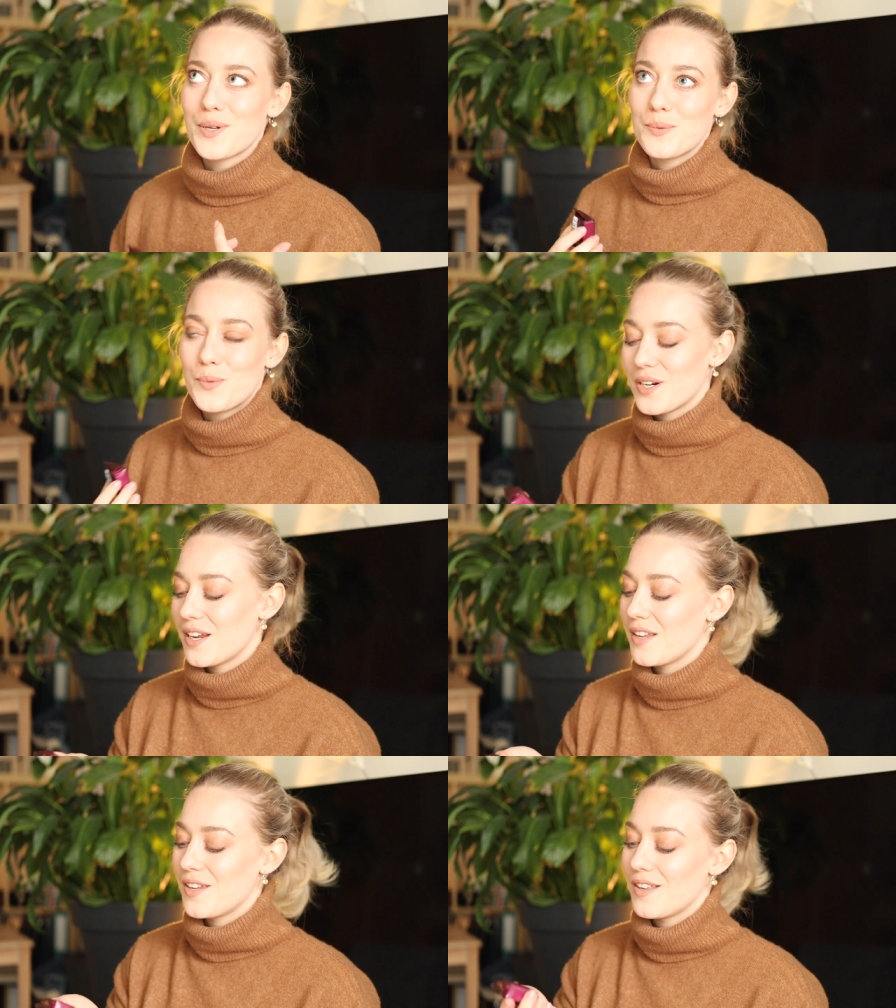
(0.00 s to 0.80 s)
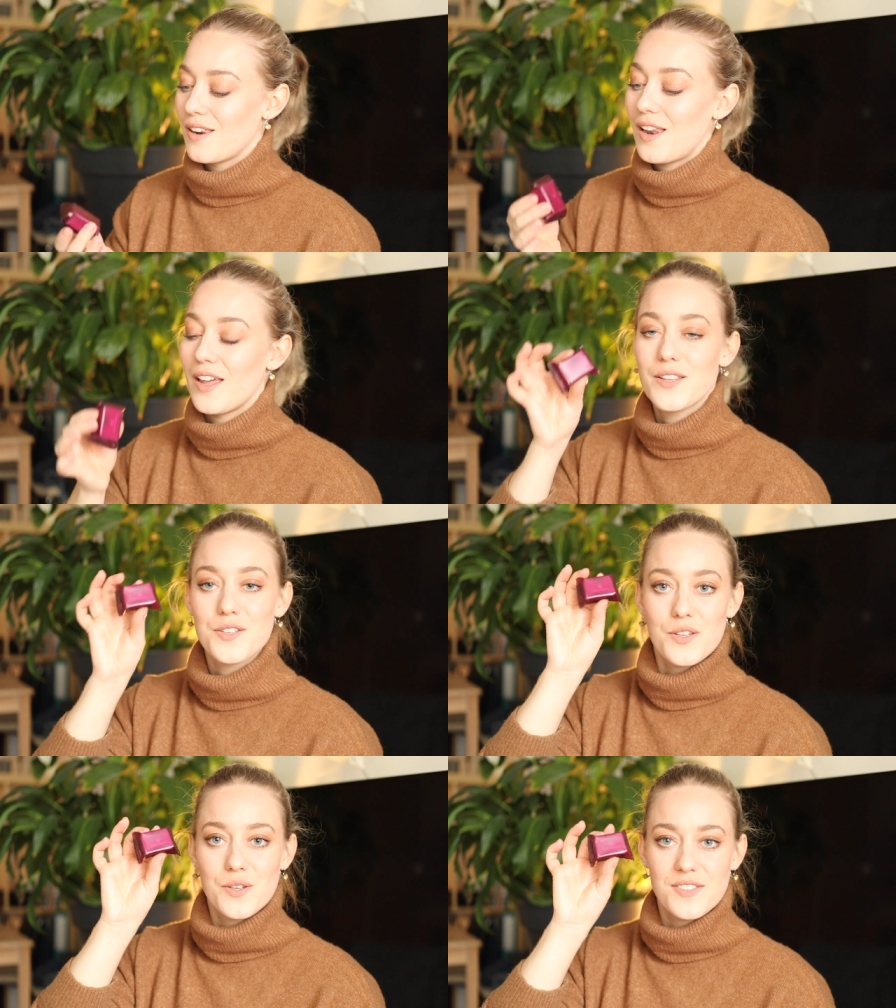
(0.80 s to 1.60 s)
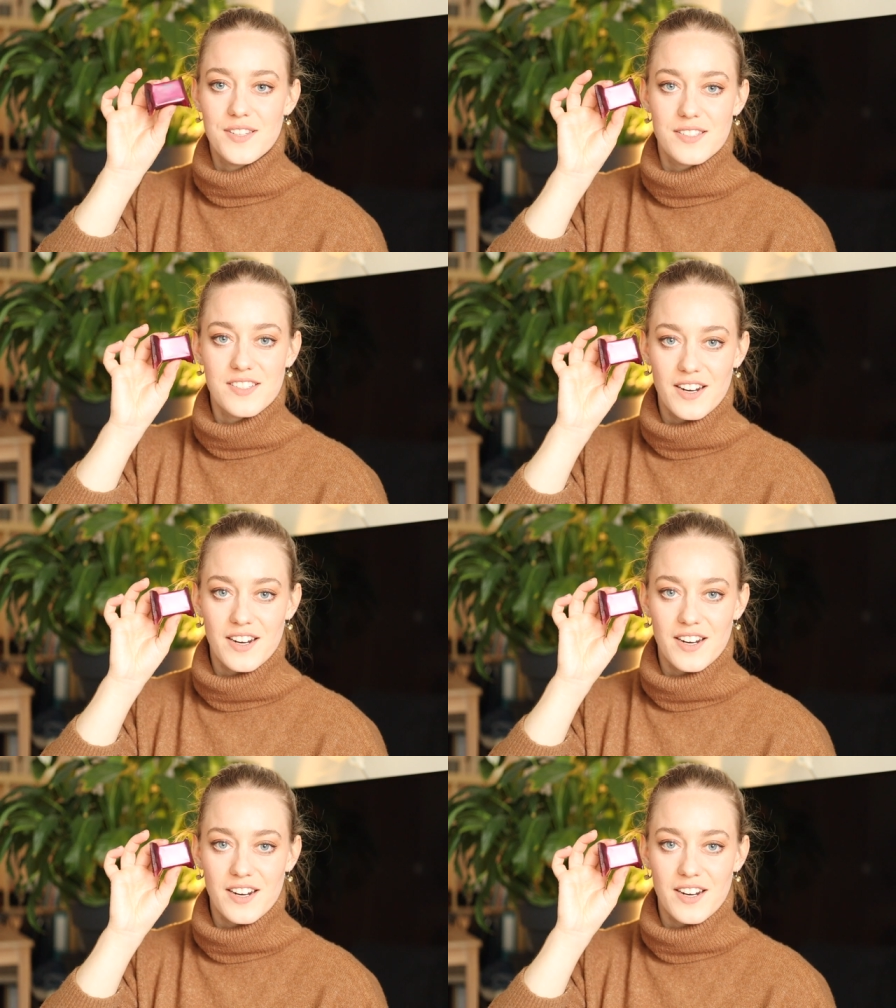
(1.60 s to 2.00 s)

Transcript: but what I like to use these